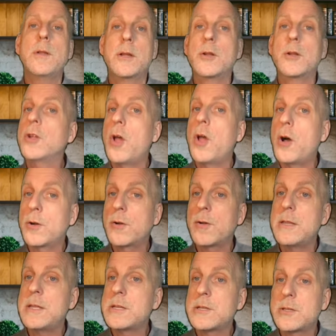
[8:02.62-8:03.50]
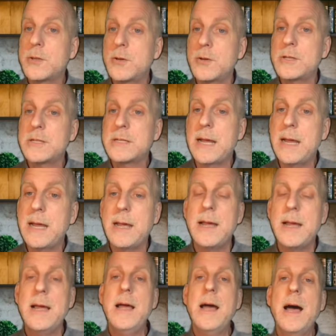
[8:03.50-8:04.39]
a little longer this Thursday.
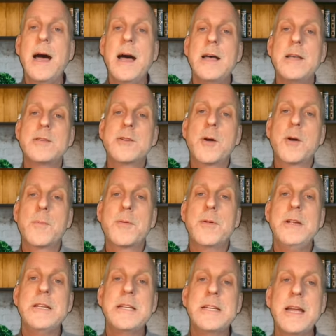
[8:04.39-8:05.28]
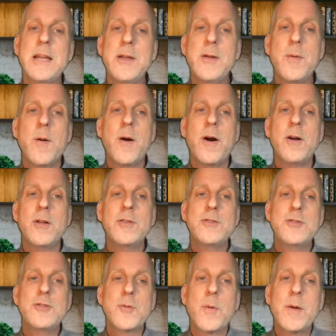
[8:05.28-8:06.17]
So appreciate you all
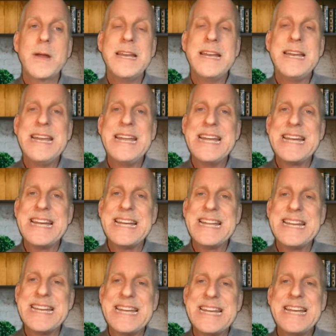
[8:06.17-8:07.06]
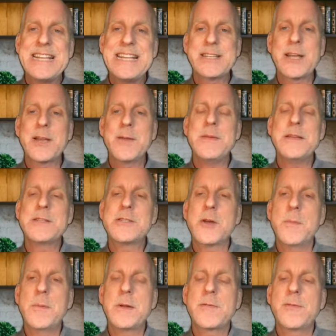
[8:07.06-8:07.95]
joining in. It's going to be
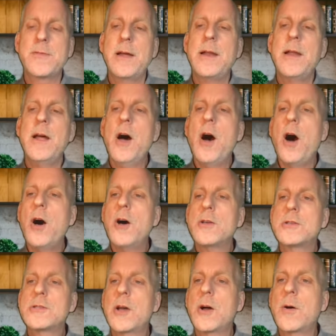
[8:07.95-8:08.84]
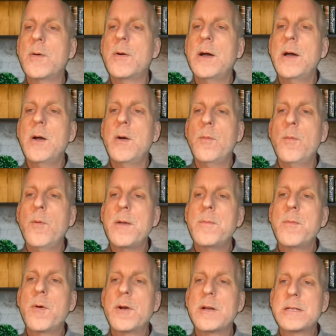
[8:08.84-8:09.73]
so much fun. Also,
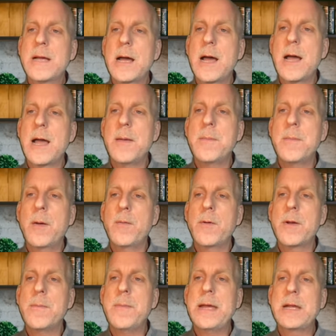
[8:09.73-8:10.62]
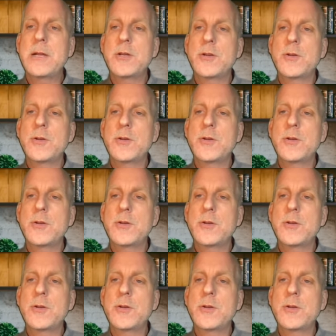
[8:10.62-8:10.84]
one more time, I want to make